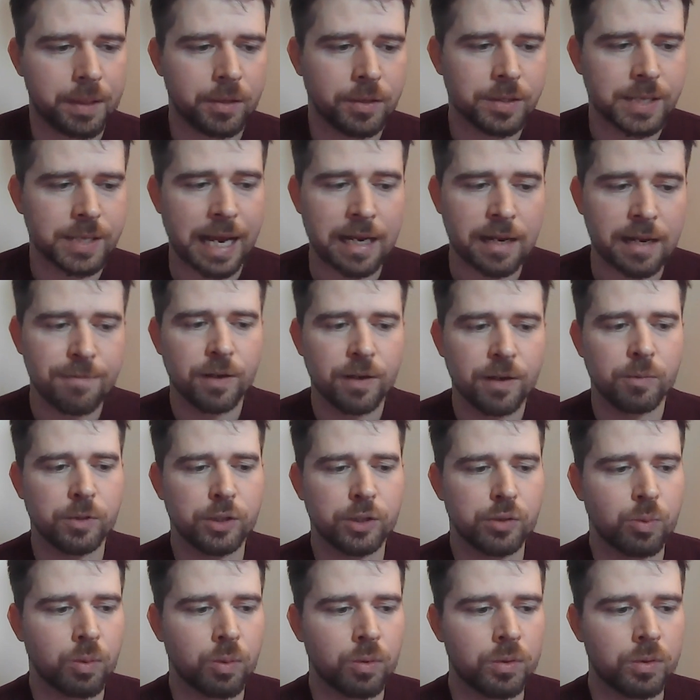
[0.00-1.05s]
because anything
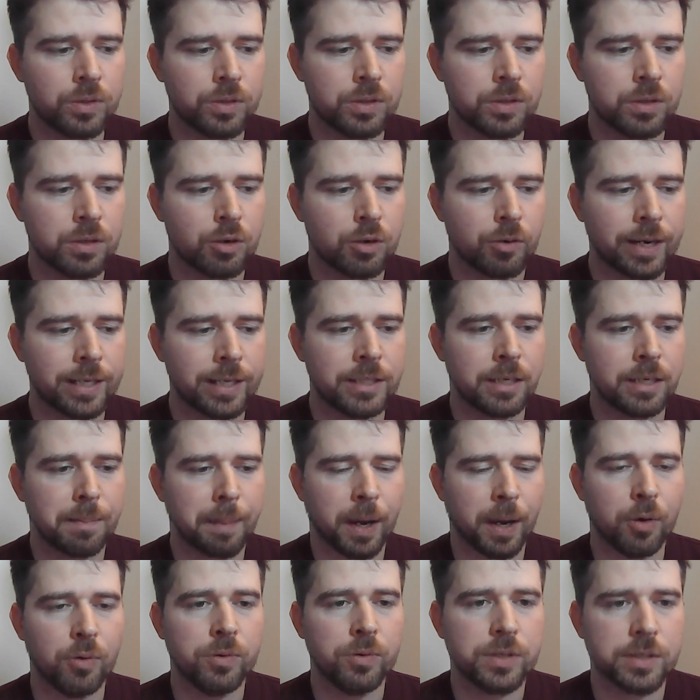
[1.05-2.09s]
which was created
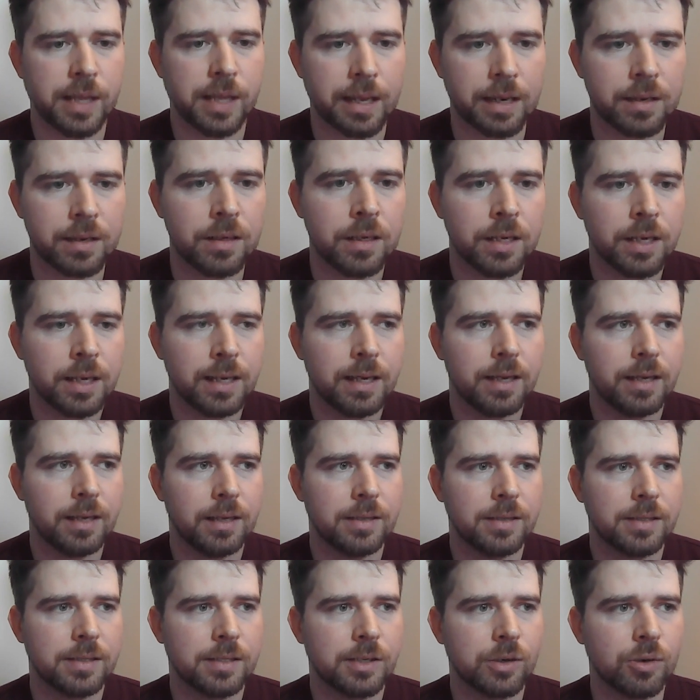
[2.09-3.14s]
post then
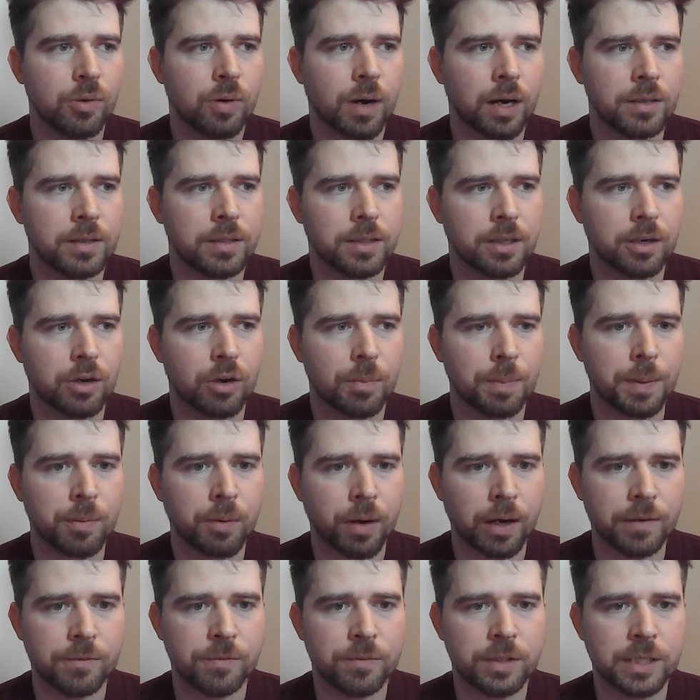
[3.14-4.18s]
is still under the
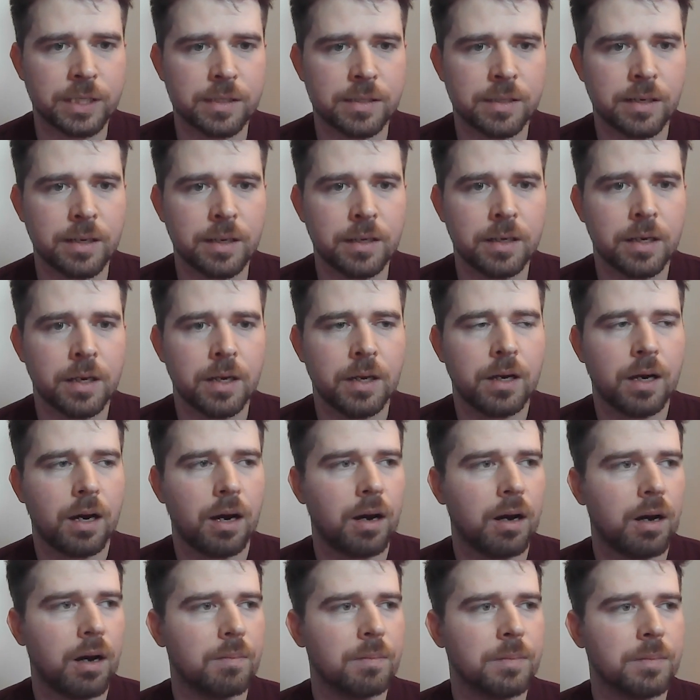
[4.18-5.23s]
copyright of Disney.
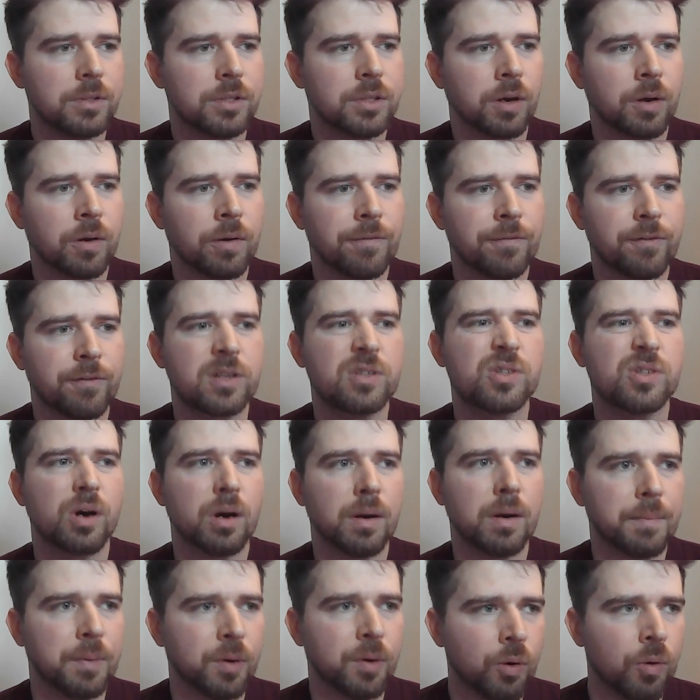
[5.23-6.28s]
So for
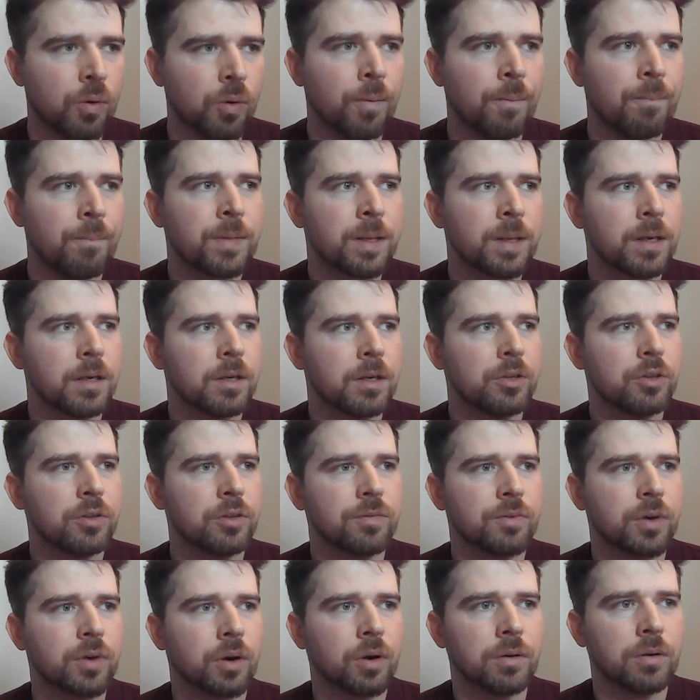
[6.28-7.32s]
example,
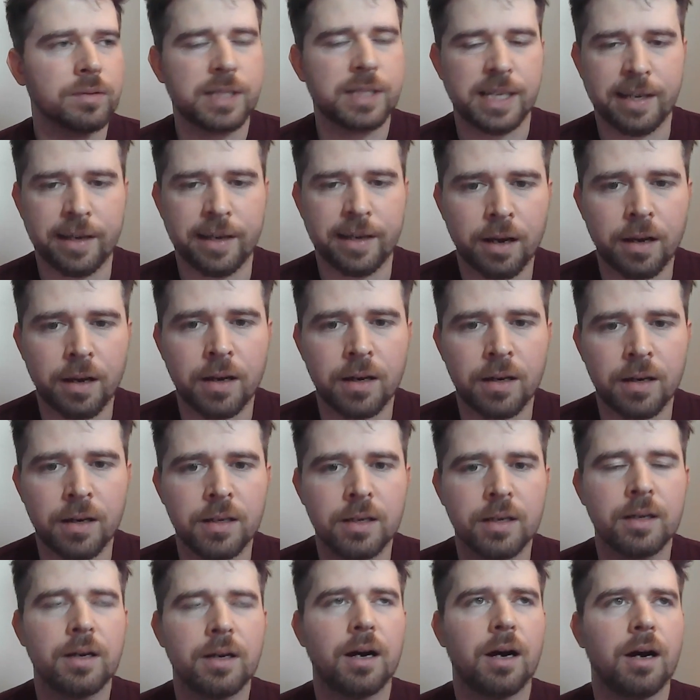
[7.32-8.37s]
you've got
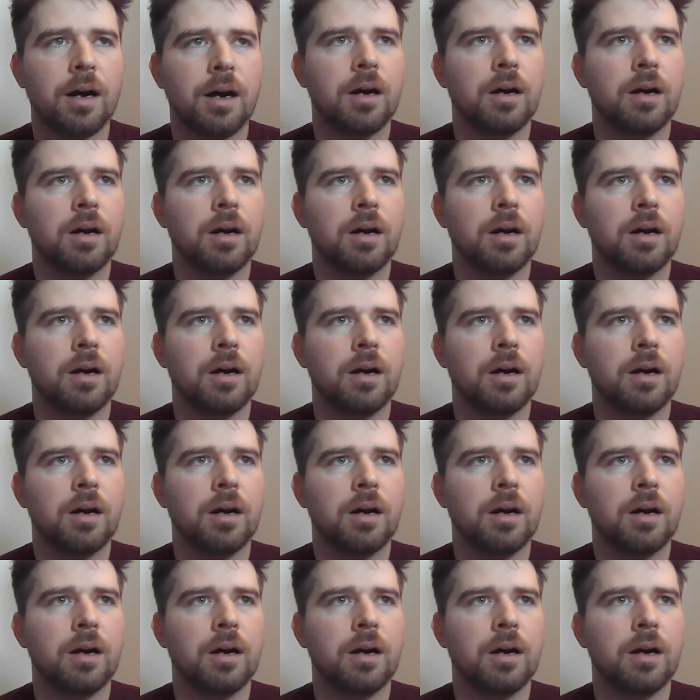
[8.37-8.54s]
Tigger,